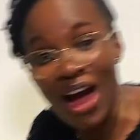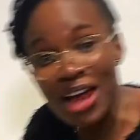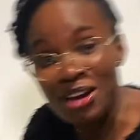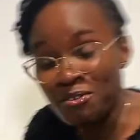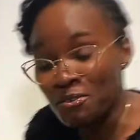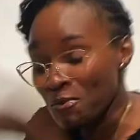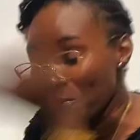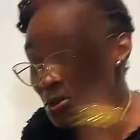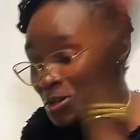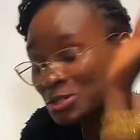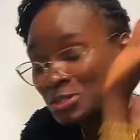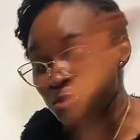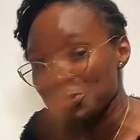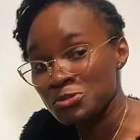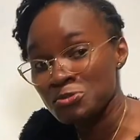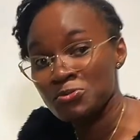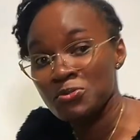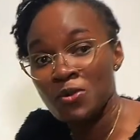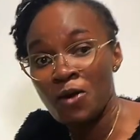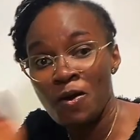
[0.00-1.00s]
I don't want
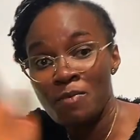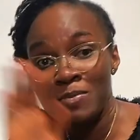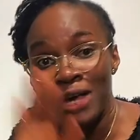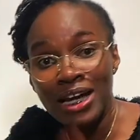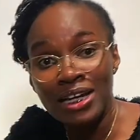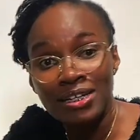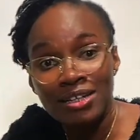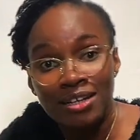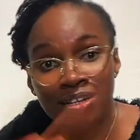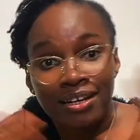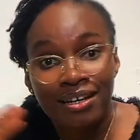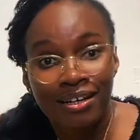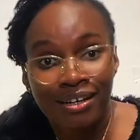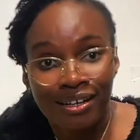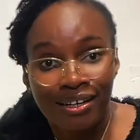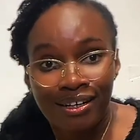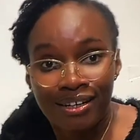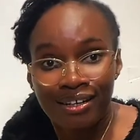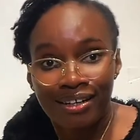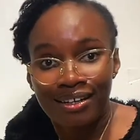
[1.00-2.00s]
YouTube to come and
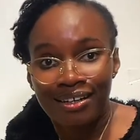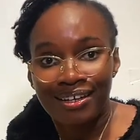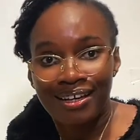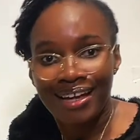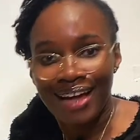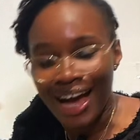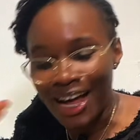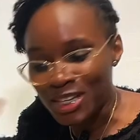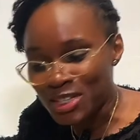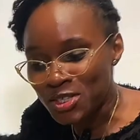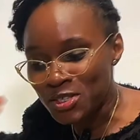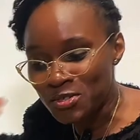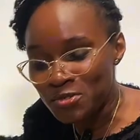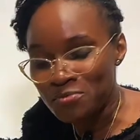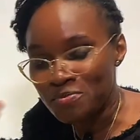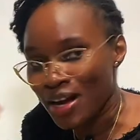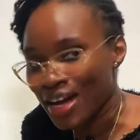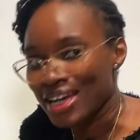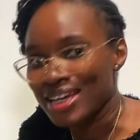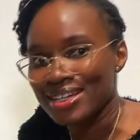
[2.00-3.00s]

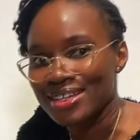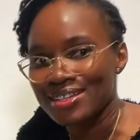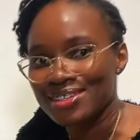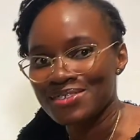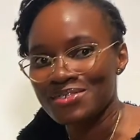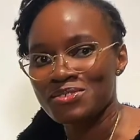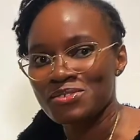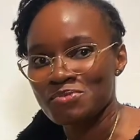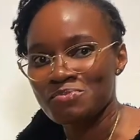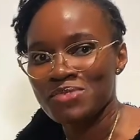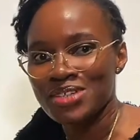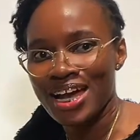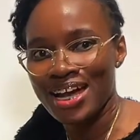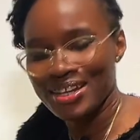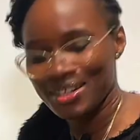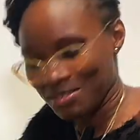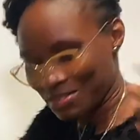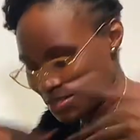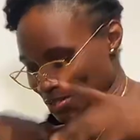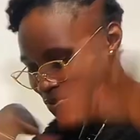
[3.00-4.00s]
cancel my YouTube
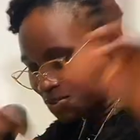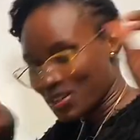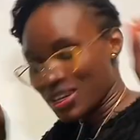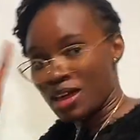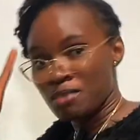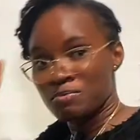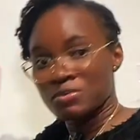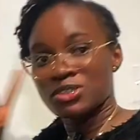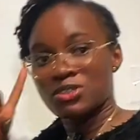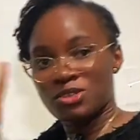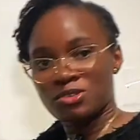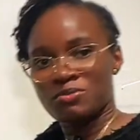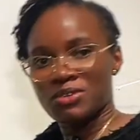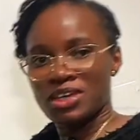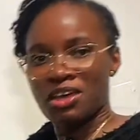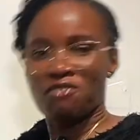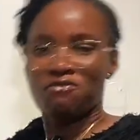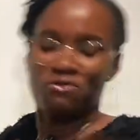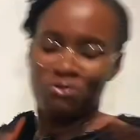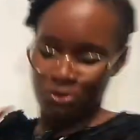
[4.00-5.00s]
channel. So let me just be
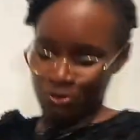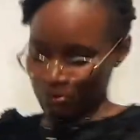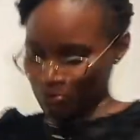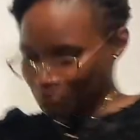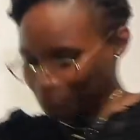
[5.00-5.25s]
careful.